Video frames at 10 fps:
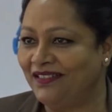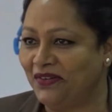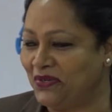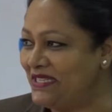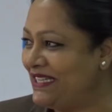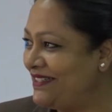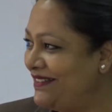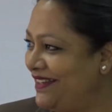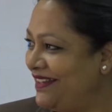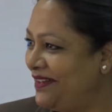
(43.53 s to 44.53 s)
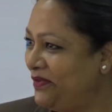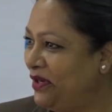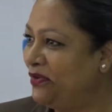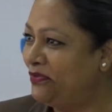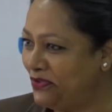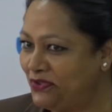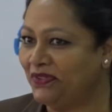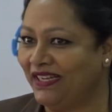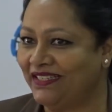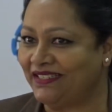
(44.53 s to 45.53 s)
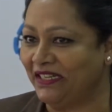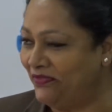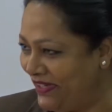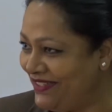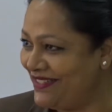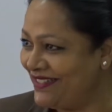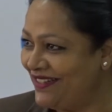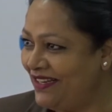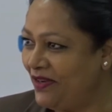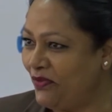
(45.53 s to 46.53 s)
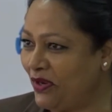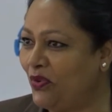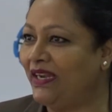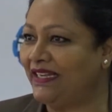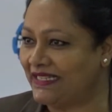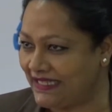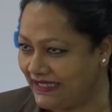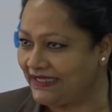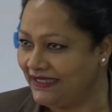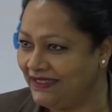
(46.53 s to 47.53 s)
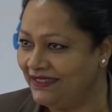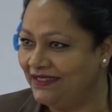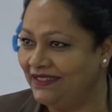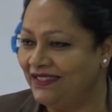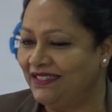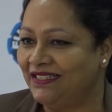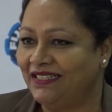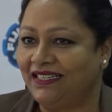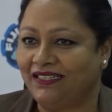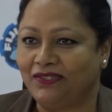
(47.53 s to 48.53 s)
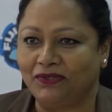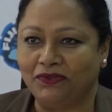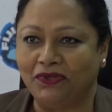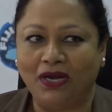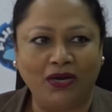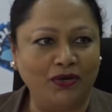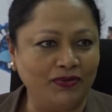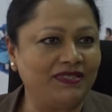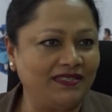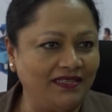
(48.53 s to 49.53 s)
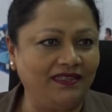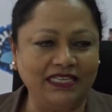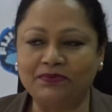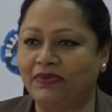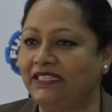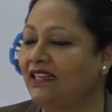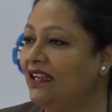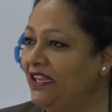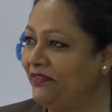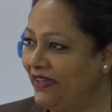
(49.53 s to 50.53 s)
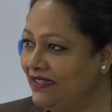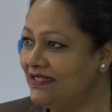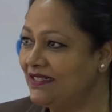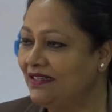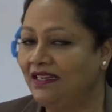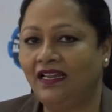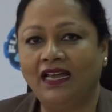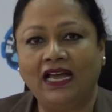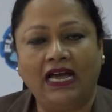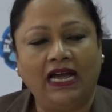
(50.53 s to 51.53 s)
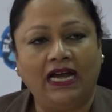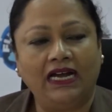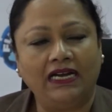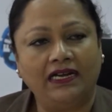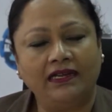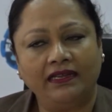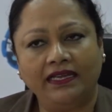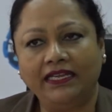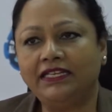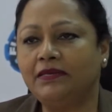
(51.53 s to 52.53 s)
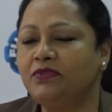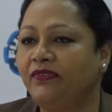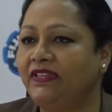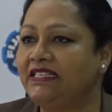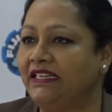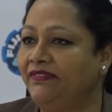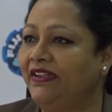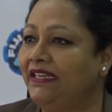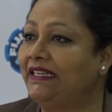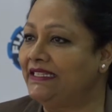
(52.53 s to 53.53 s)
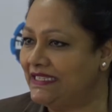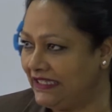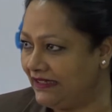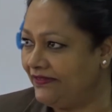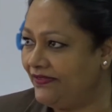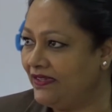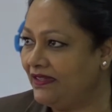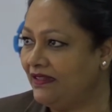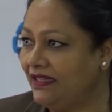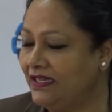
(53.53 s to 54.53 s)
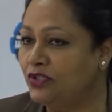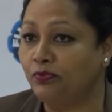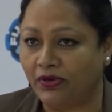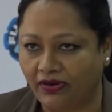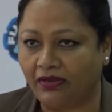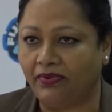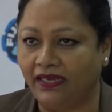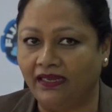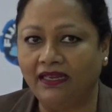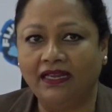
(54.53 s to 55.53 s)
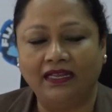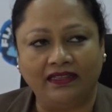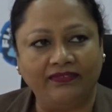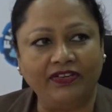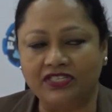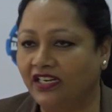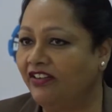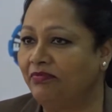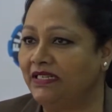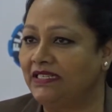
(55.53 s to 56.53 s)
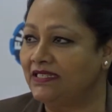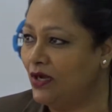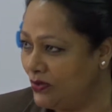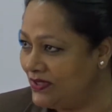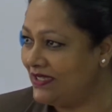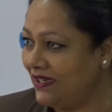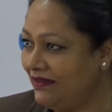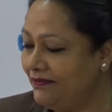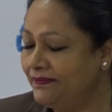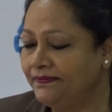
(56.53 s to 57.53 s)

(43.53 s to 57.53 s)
on Saturday. We look forward to that event. We're quite excited to host this particular event. In terms of this event itself, the Super Rugby the Fiji government is hosting,